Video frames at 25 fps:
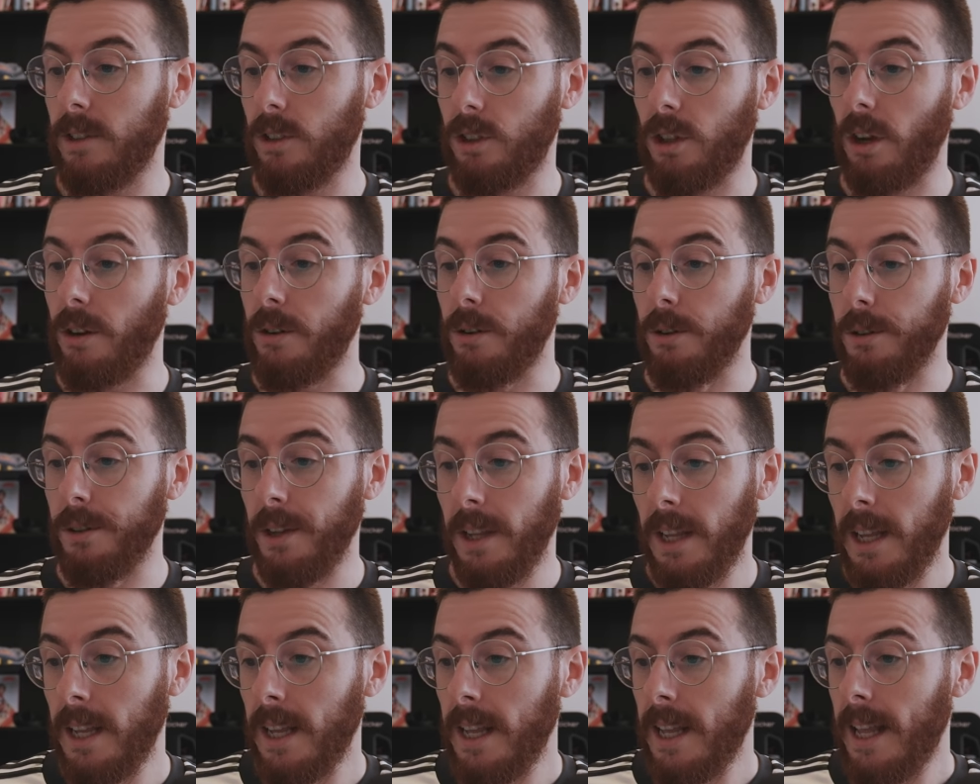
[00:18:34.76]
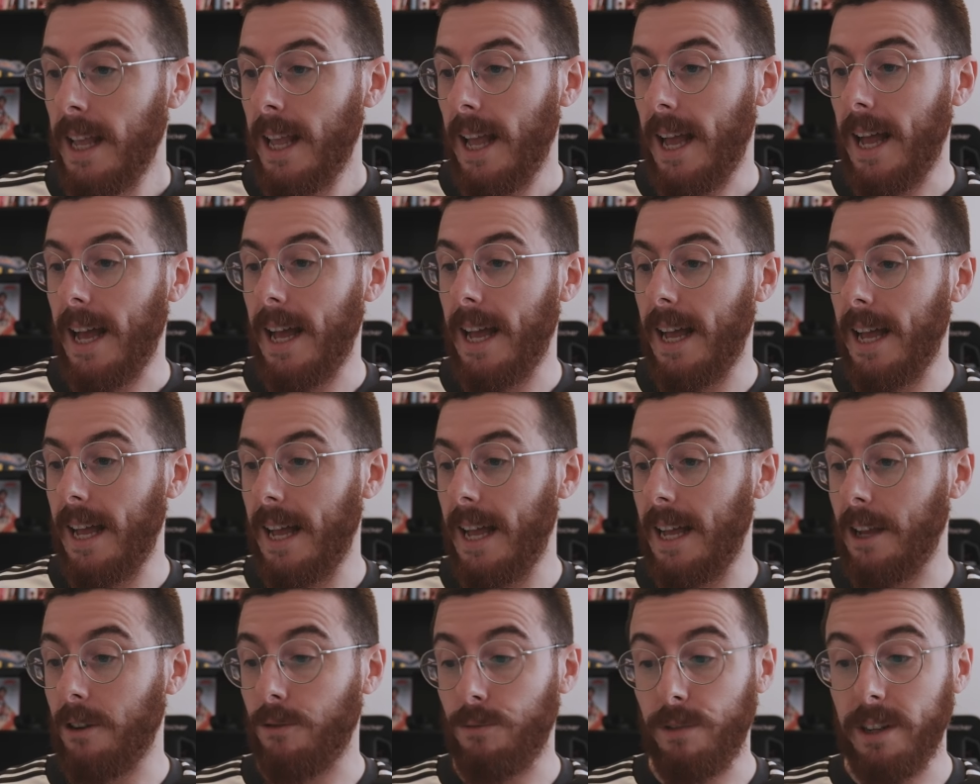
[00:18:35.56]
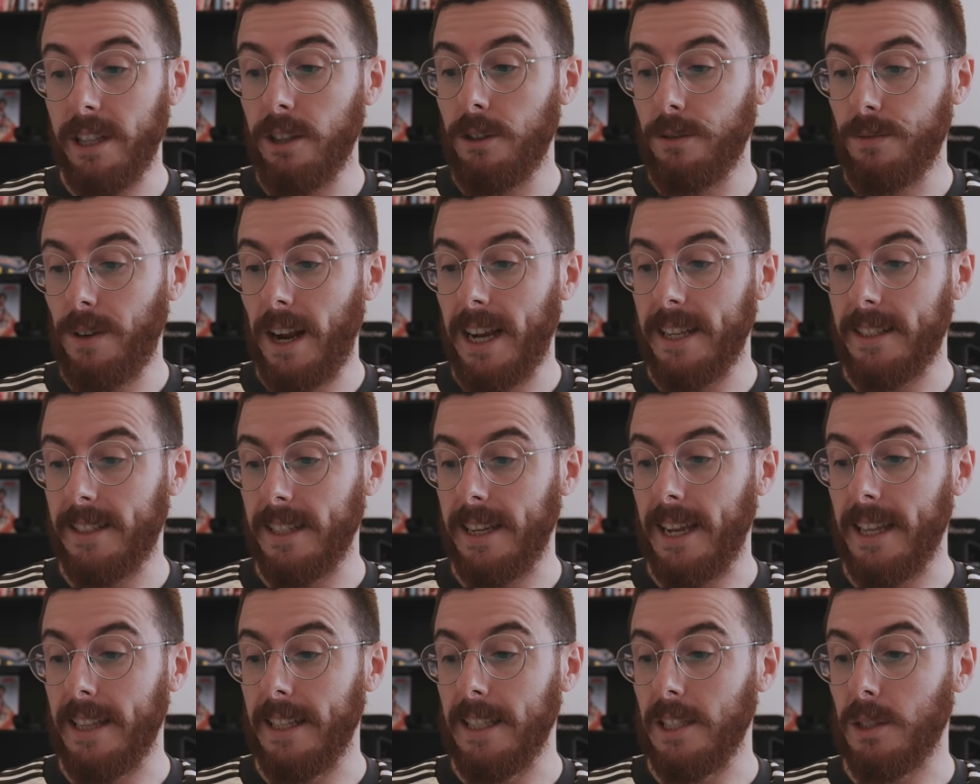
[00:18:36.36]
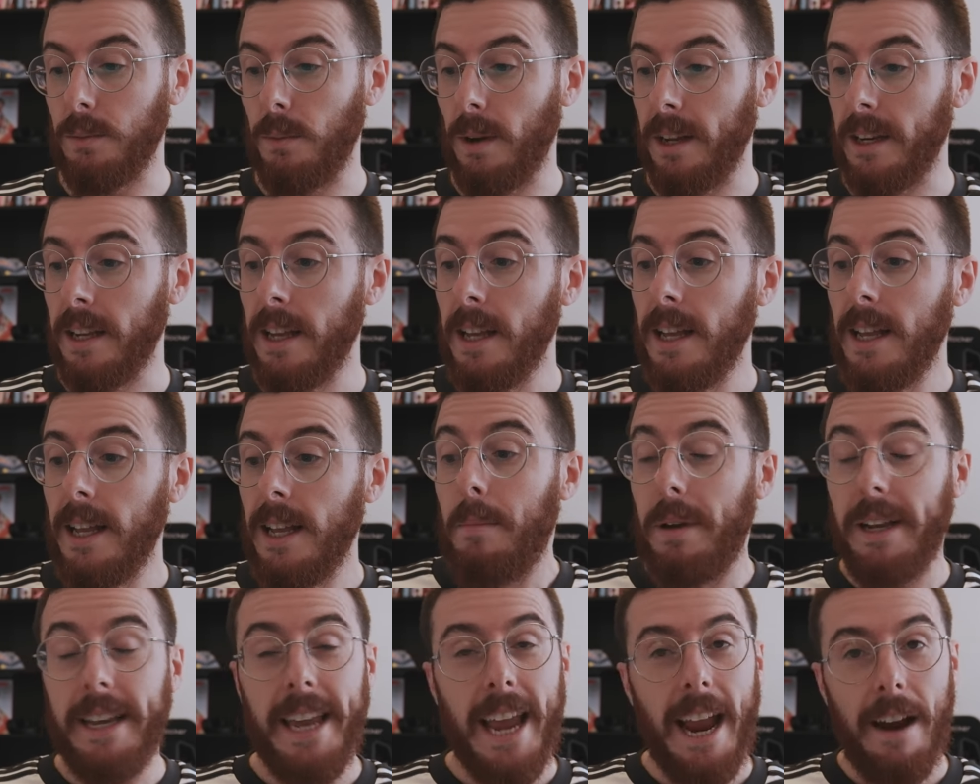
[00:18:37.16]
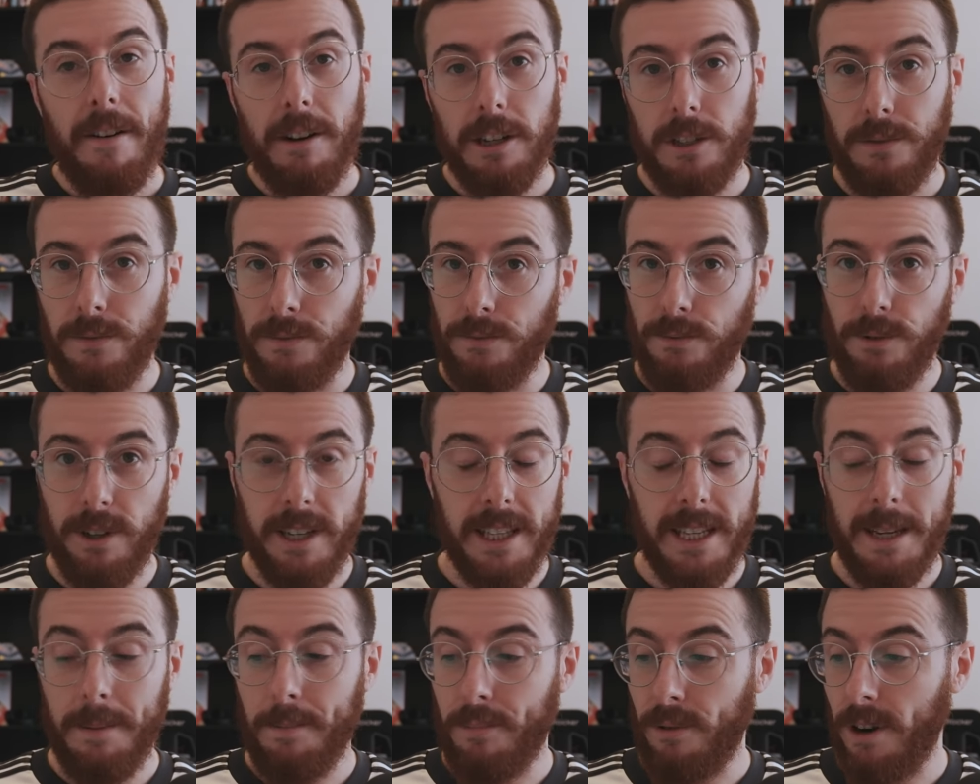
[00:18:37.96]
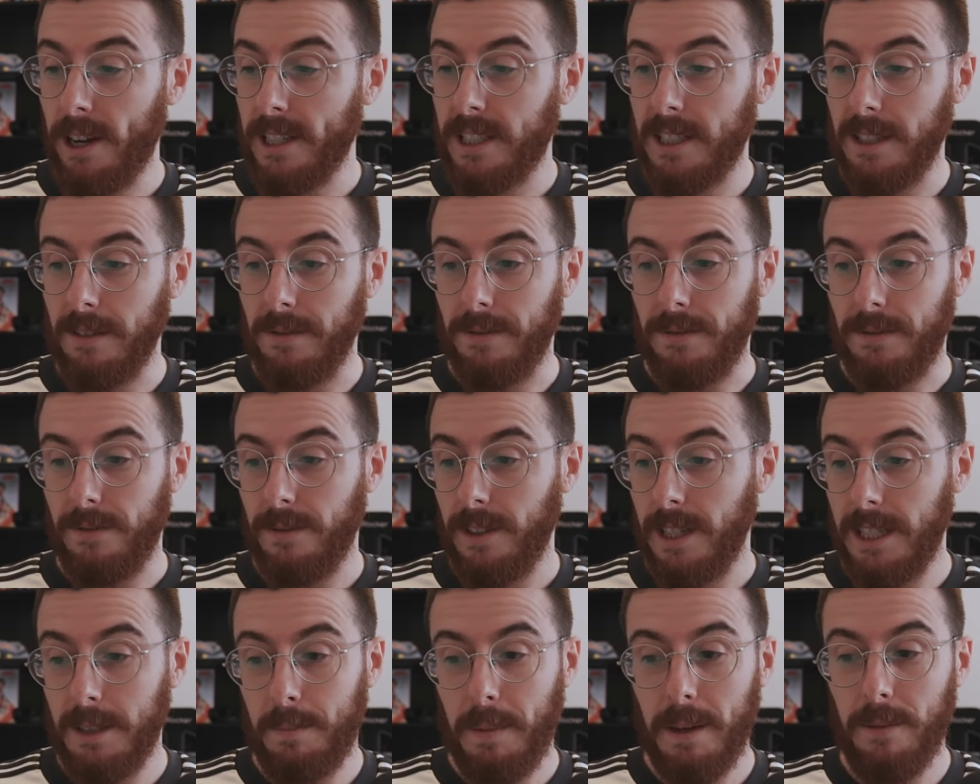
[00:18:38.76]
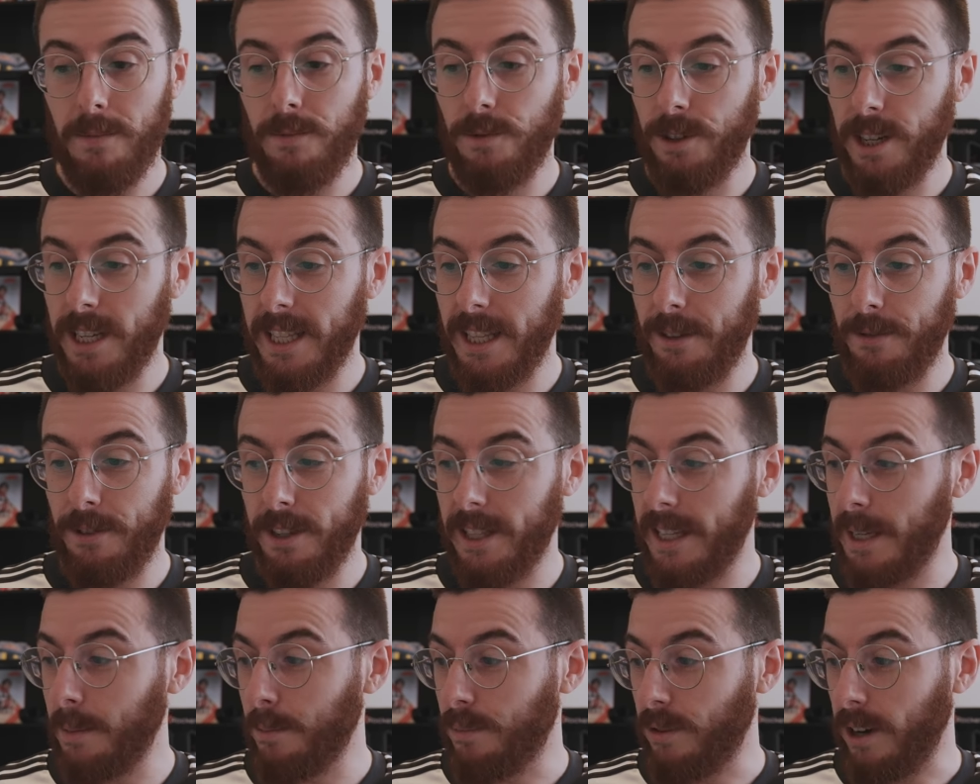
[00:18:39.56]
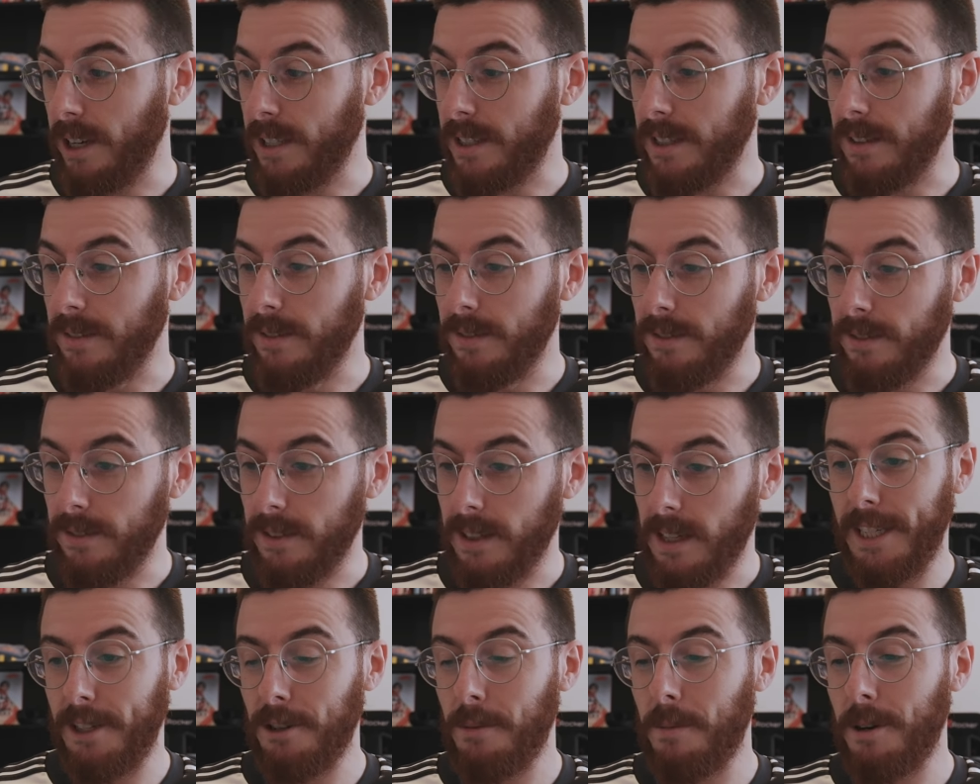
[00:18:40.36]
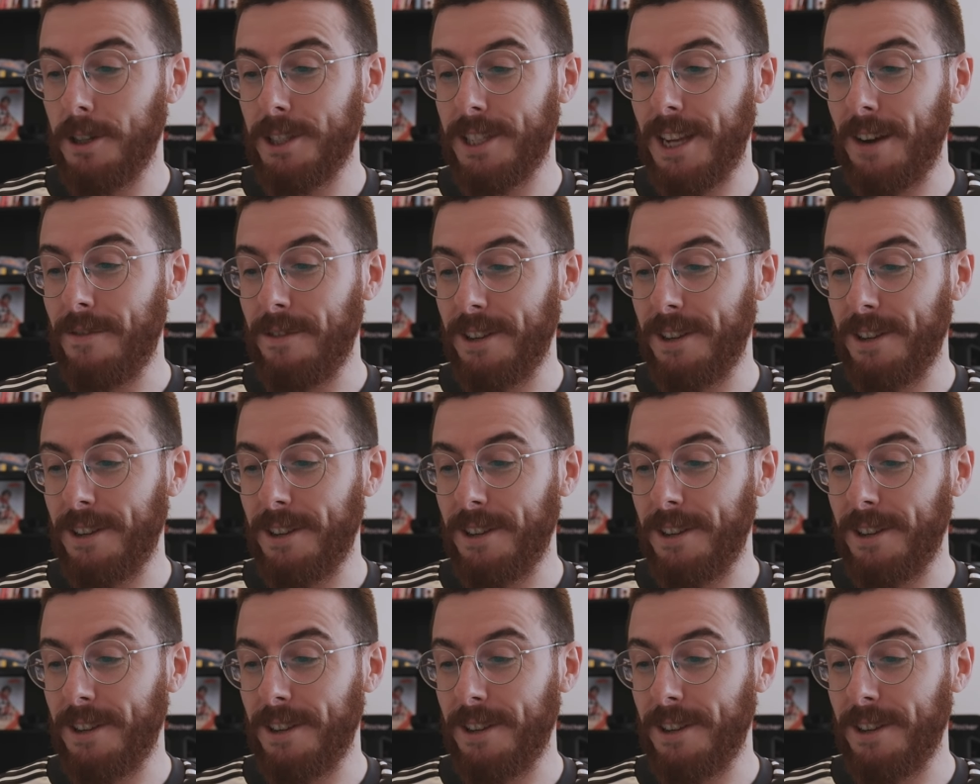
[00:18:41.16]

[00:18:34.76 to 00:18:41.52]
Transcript: So good. Uh, really good race again, this one. Piqueras, really impressive. He's been really, really impressive. Did almost